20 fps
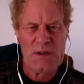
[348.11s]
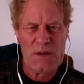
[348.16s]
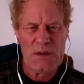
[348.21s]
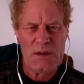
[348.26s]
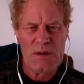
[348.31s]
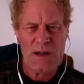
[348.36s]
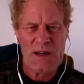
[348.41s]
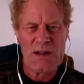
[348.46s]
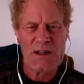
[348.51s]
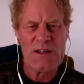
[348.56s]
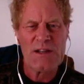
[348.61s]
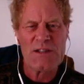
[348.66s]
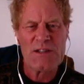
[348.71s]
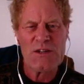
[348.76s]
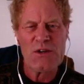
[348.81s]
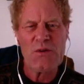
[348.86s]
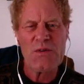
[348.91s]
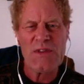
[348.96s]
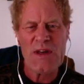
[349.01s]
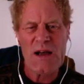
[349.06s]
at least
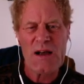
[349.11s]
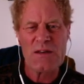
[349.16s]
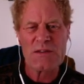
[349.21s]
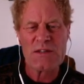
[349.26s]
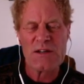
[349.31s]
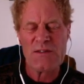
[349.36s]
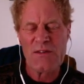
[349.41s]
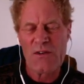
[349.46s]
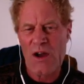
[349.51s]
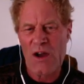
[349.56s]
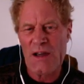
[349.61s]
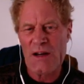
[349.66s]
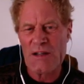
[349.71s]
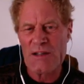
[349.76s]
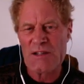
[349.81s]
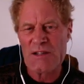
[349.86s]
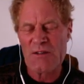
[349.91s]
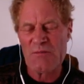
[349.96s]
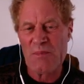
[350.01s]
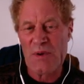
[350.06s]
2,000
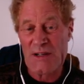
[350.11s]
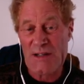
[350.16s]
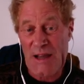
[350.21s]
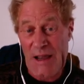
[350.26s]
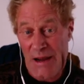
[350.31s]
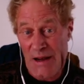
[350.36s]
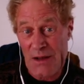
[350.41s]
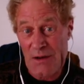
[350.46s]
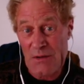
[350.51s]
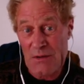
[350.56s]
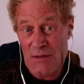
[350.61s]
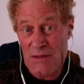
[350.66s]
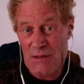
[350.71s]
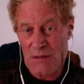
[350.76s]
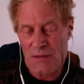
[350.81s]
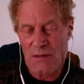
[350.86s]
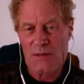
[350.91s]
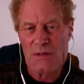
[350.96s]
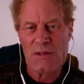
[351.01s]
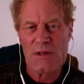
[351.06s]
varieties of potatoes
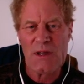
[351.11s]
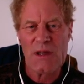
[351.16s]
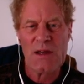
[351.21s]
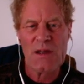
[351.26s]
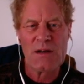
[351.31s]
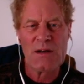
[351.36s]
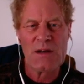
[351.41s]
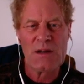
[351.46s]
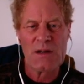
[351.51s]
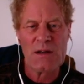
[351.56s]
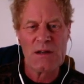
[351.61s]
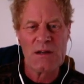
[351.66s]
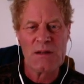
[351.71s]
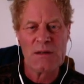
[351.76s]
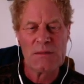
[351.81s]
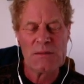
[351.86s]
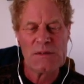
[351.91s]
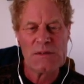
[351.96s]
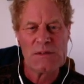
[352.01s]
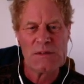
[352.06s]
and
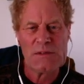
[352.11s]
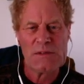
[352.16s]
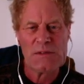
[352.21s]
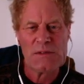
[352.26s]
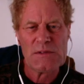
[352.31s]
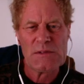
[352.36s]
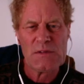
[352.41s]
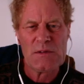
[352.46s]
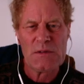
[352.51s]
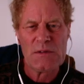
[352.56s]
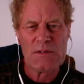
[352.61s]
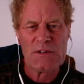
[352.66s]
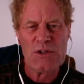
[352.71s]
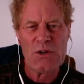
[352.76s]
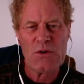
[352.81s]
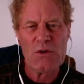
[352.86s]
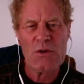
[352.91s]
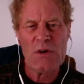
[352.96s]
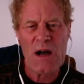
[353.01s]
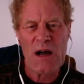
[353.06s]

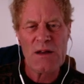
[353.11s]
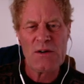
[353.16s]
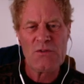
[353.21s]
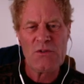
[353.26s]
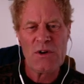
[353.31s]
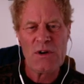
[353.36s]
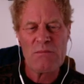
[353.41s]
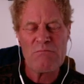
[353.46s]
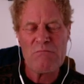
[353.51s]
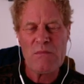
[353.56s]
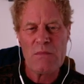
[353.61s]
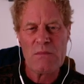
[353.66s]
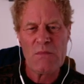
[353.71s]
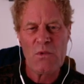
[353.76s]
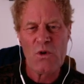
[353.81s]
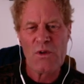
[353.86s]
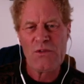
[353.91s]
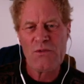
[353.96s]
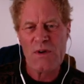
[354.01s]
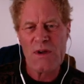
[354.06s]
200 or
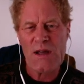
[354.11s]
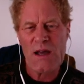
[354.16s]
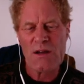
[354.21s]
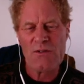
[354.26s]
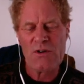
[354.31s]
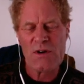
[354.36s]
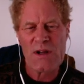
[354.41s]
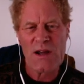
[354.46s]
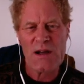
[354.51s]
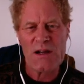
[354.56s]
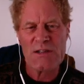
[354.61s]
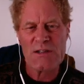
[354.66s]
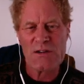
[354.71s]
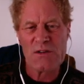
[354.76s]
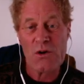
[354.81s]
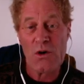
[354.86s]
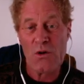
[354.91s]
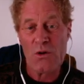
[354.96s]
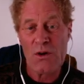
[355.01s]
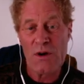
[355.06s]
300 kinds of
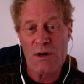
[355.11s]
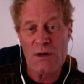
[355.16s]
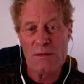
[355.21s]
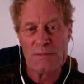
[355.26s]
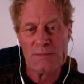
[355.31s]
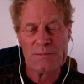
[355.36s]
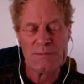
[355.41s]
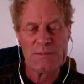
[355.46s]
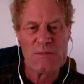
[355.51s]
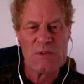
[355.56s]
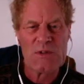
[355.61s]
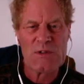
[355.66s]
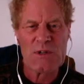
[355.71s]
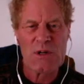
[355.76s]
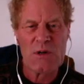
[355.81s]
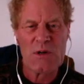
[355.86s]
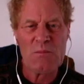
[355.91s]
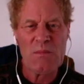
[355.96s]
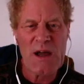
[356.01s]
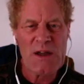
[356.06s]
corn.
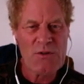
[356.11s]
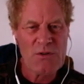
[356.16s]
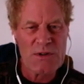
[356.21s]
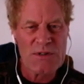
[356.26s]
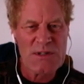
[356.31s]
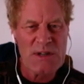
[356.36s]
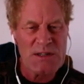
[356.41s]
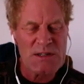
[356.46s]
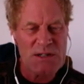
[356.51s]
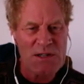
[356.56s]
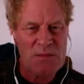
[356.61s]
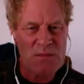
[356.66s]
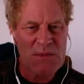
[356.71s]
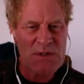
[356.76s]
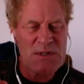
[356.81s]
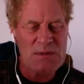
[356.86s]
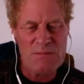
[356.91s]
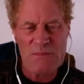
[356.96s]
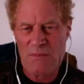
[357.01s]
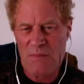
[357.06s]
So
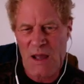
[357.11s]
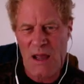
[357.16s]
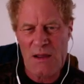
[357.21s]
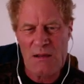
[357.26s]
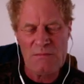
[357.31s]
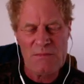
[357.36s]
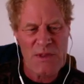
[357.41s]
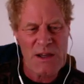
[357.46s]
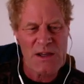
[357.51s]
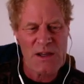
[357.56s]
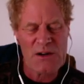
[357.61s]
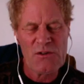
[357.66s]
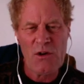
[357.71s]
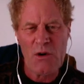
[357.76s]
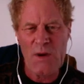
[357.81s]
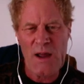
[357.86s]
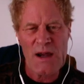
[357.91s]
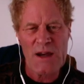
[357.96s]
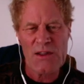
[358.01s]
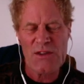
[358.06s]
microsystems, they could grow
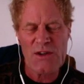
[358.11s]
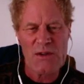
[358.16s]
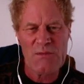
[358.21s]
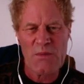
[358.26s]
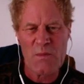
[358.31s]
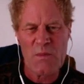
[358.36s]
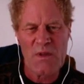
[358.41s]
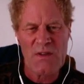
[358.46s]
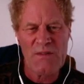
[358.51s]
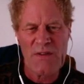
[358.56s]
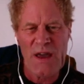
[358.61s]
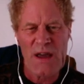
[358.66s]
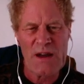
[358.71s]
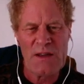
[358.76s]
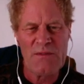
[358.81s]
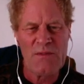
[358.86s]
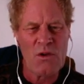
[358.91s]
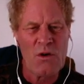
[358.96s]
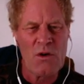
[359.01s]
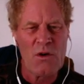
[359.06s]
anything from the valley
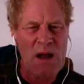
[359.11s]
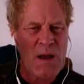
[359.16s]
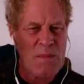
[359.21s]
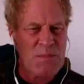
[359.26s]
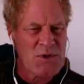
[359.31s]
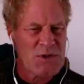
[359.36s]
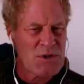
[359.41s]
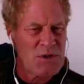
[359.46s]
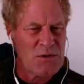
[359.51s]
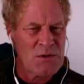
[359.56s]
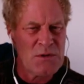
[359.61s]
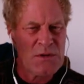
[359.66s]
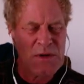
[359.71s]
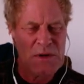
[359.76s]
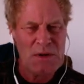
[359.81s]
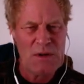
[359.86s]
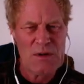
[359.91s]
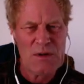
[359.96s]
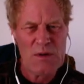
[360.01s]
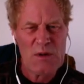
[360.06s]
floor up to
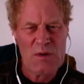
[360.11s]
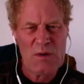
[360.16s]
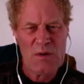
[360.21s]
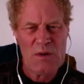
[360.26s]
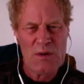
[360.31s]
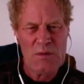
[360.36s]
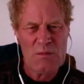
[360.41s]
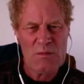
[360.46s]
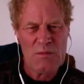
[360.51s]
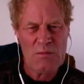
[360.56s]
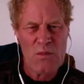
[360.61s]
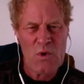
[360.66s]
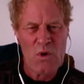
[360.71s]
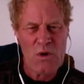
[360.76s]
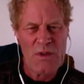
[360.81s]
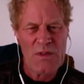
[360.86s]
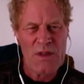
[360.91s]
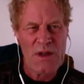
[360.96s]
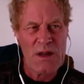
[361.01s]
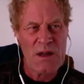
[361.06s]
more
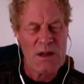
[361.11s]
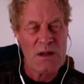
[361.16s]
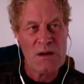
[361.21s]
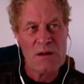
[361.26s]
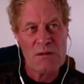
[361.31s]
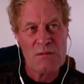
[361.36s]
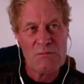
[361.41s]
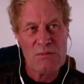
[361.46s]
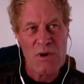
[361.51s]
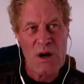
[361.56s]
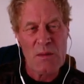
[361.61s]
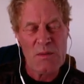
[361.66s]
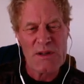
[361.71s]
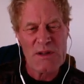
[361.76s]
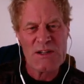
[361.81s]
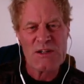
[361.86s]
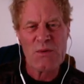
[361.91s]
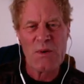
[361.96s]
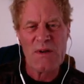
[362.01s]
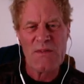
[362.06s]
than probably
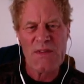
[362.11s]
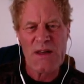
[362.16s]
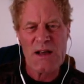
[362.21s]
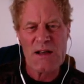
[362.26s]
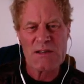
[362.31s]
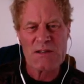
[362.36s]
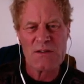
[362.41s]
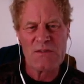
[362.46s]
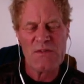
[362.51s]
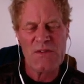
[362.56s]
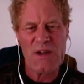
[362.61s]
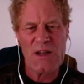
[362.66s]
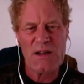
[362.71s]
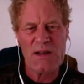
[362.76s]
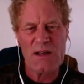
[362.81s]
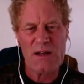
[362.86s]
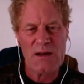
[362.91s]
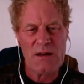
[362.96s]
12,000 feet in